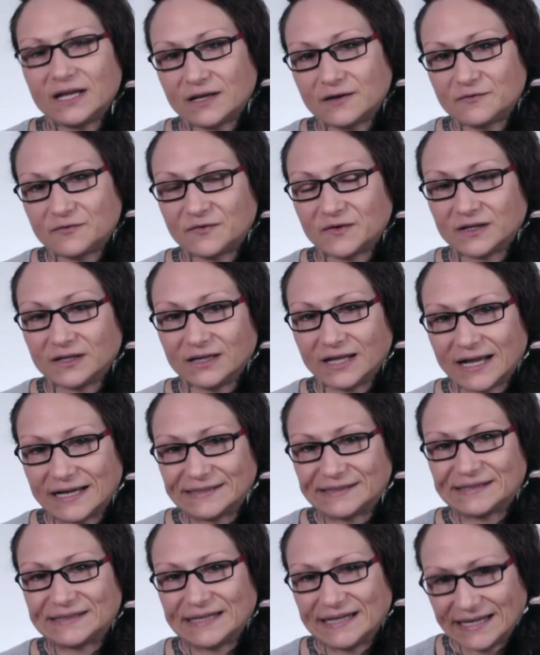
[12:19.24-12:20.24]
if
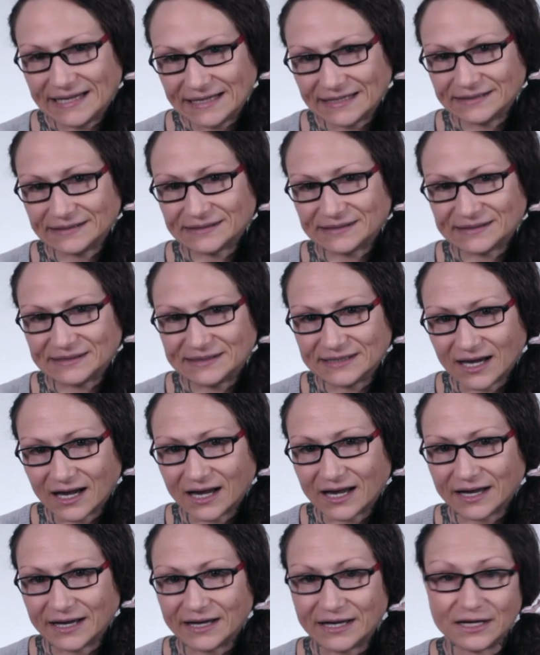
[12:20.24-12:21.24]
less hens
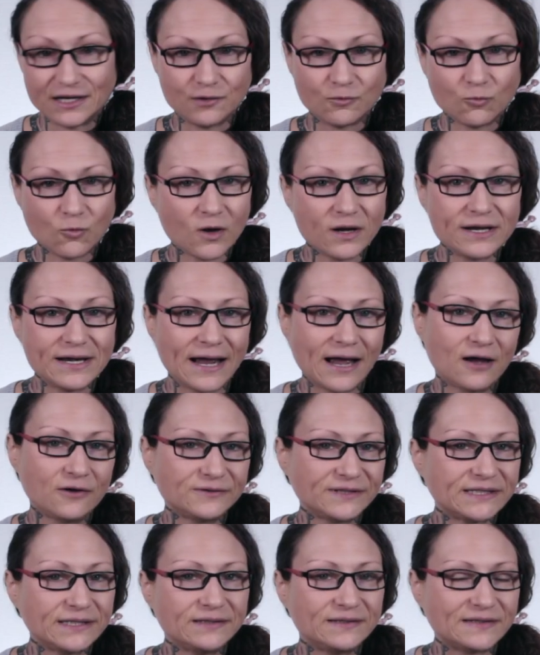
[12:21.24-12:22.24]
die in one
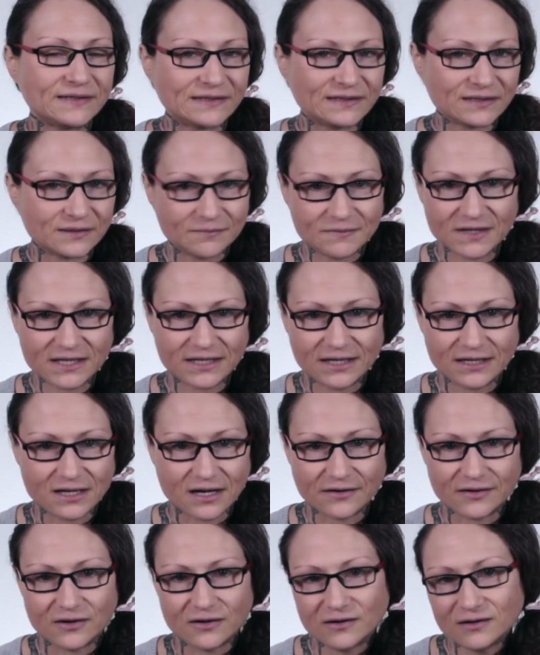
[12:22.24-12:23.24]
housing system than
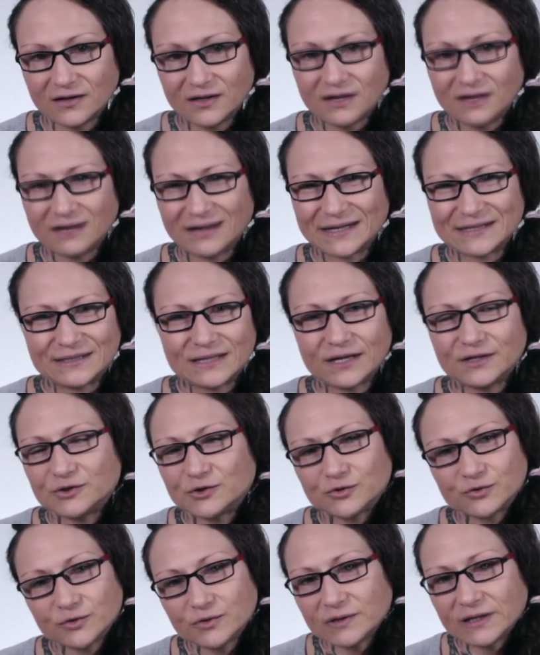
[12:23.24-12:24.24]
another, is that
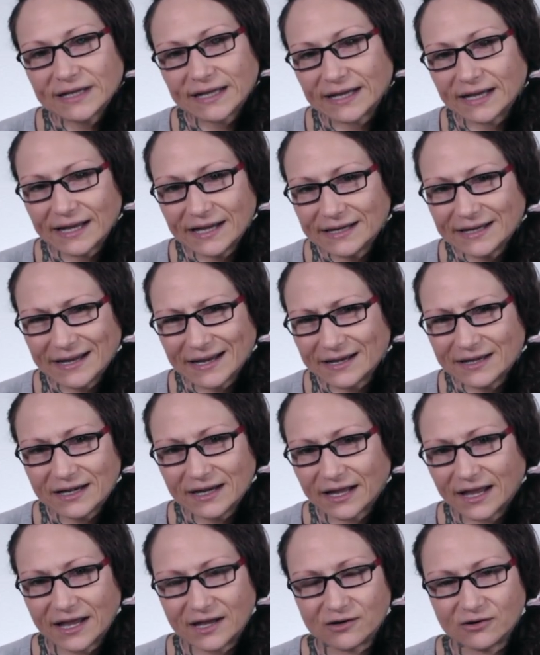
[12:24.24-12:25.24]
truly any
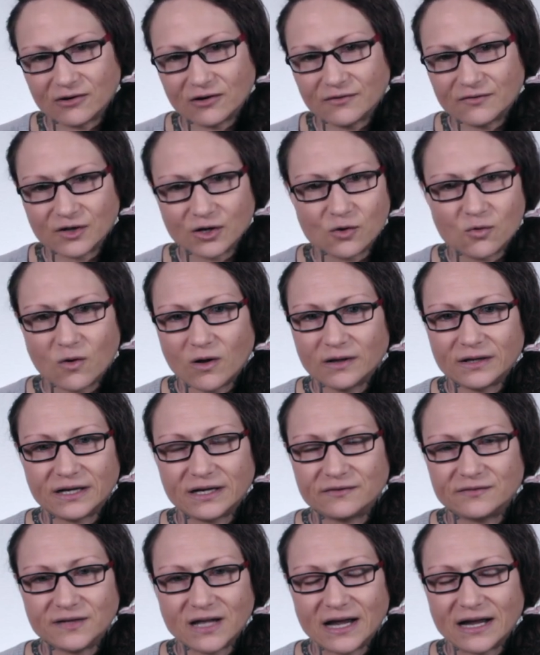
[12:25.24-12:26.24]
indicator of their
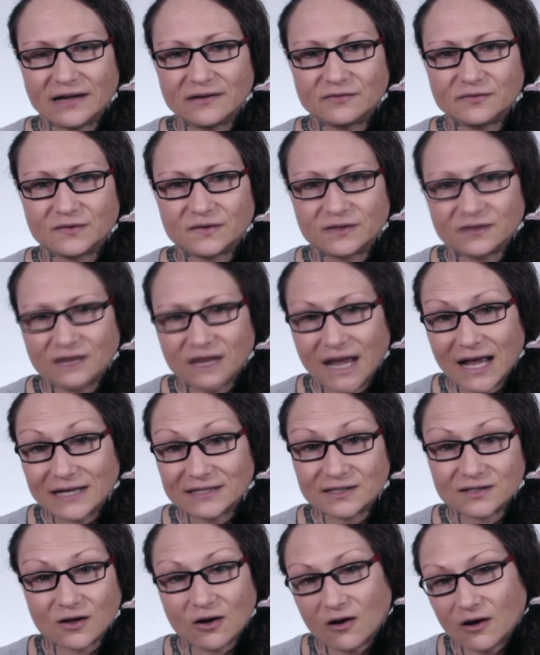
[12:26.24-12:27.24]
quality of life?
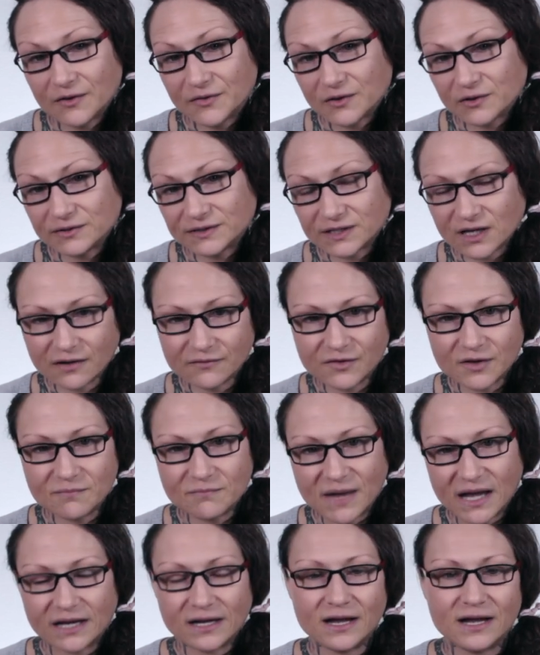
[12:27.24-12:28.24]
As the authors of the
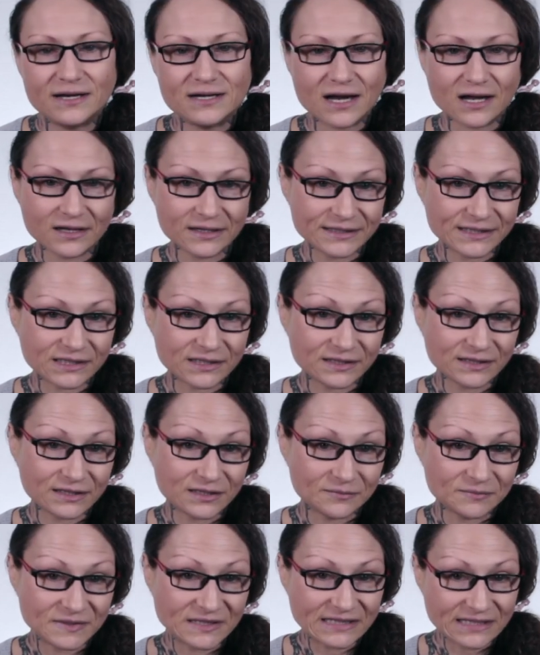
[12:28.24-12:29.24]
meta analysis
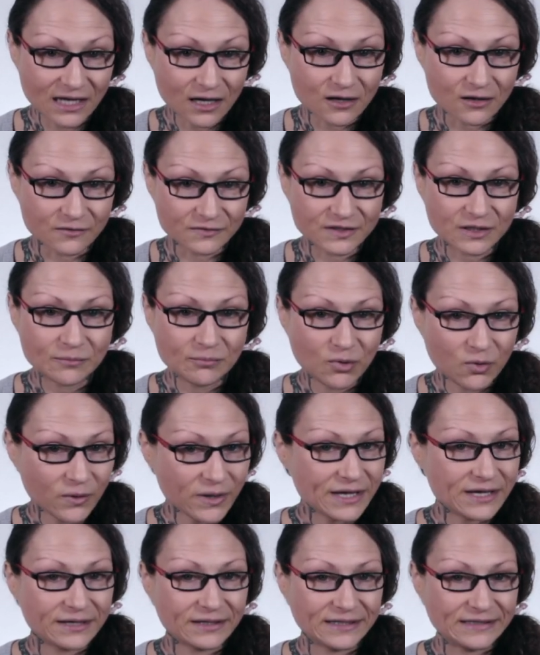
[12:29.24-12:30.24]
themselves
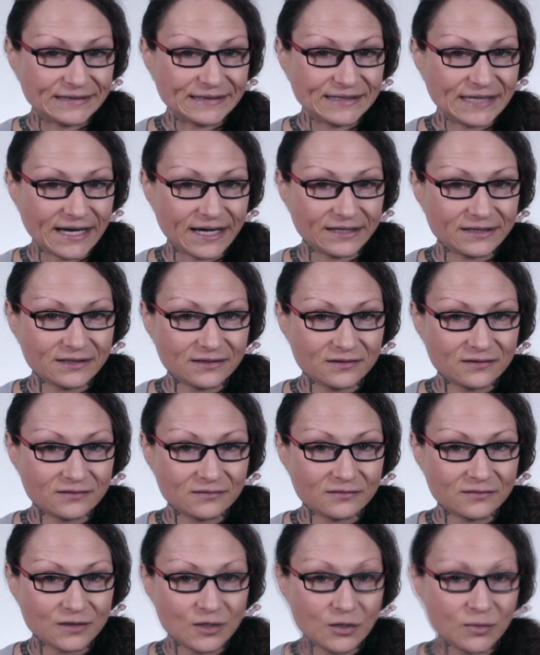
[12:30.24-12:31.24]
poignantly state.
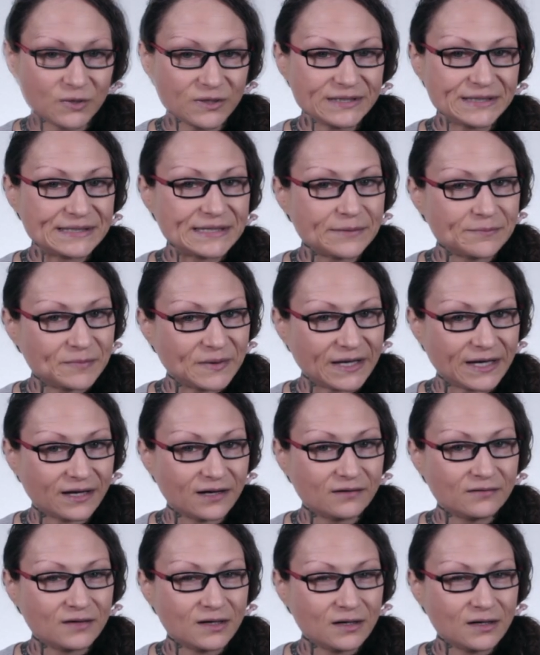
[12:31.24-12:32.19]
Put simply,